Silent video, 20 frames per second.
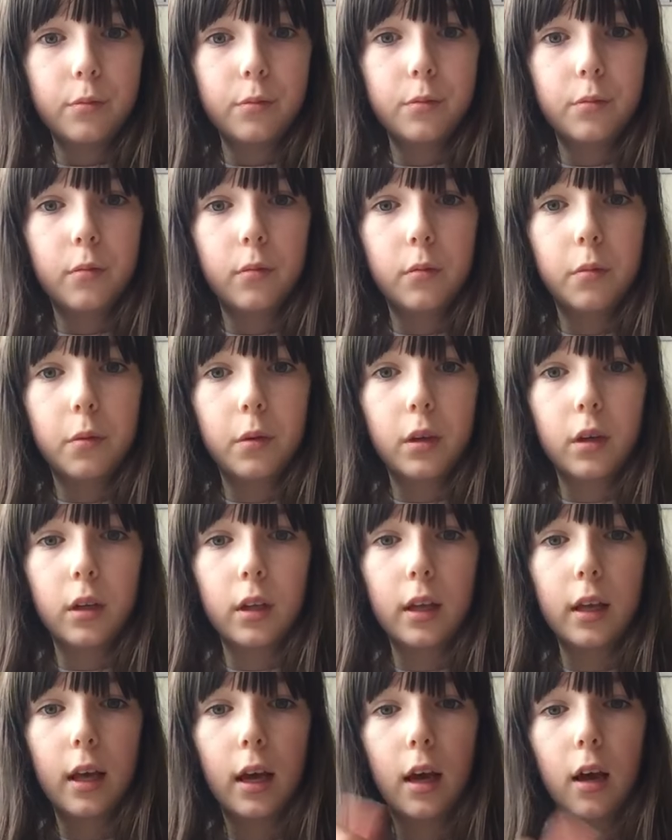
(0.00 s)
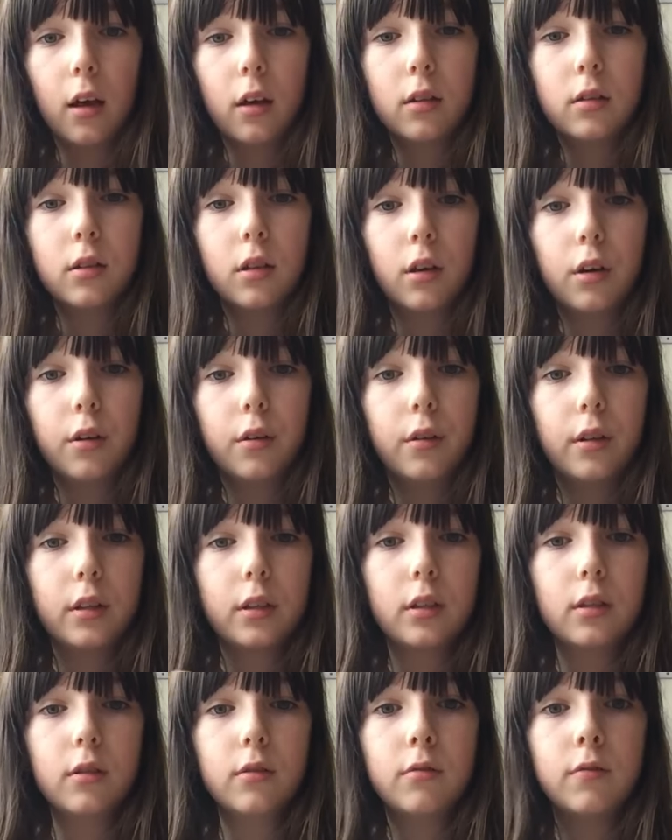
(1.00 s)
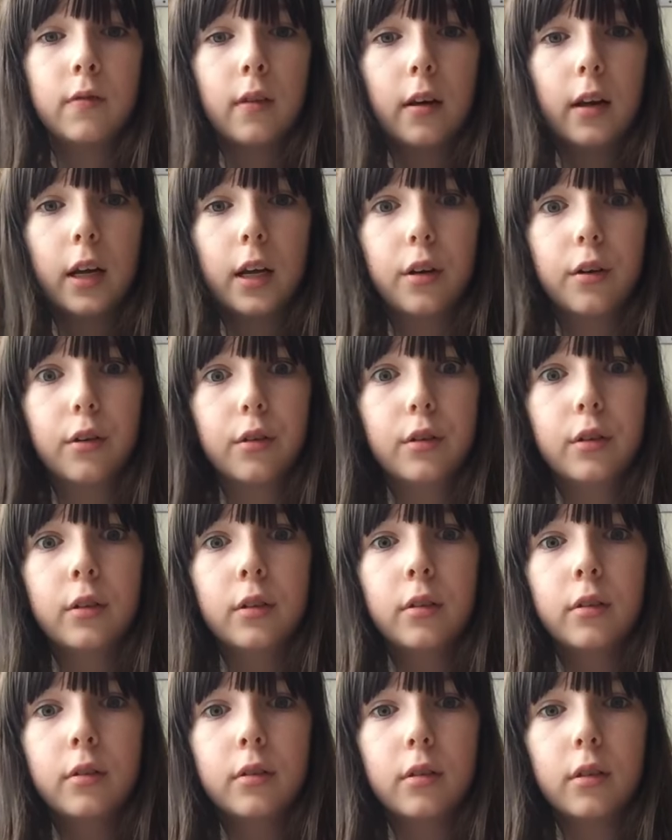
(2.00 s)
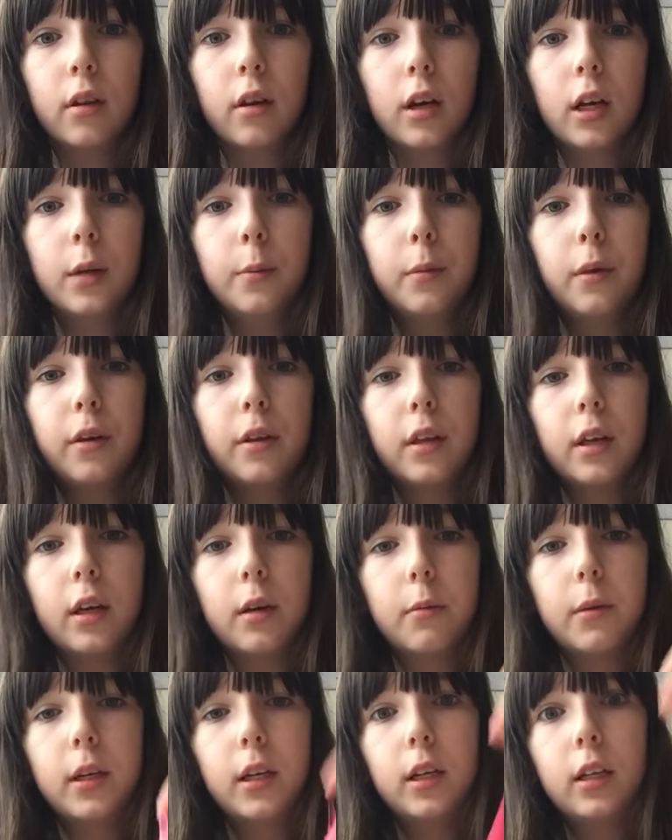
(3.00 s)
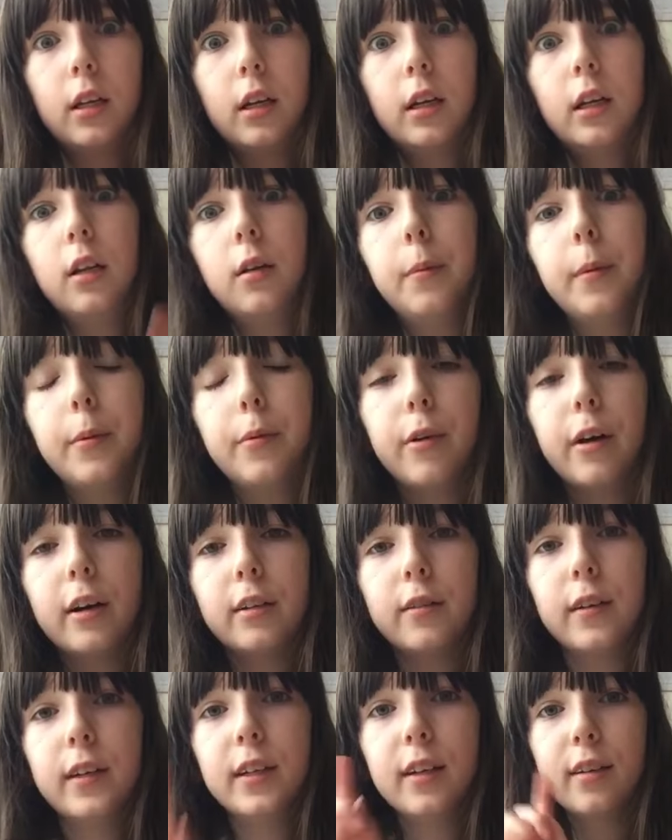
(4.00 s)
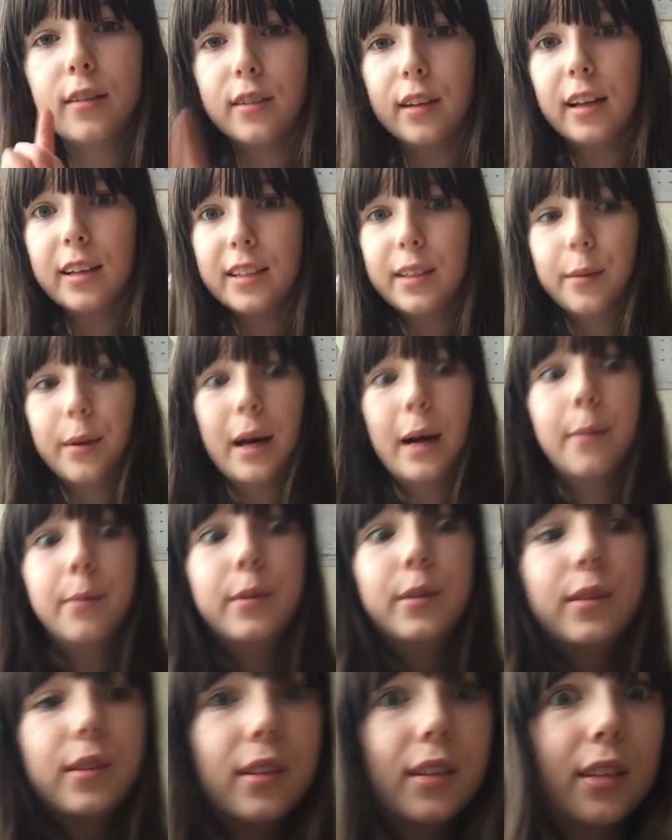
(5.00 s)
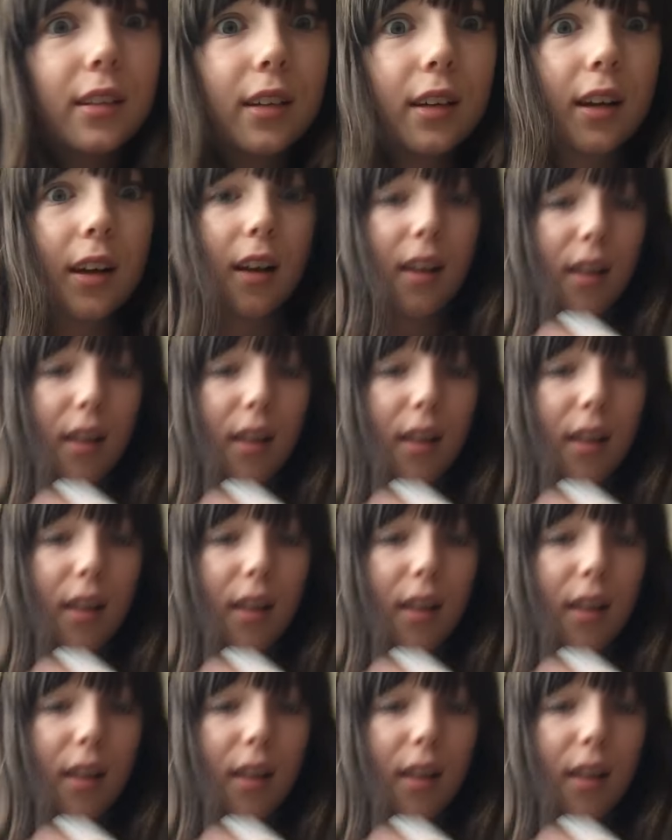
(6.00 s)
But yeah, so this is a very good slime. I think it might need a little bit more activator, so let's see what happens.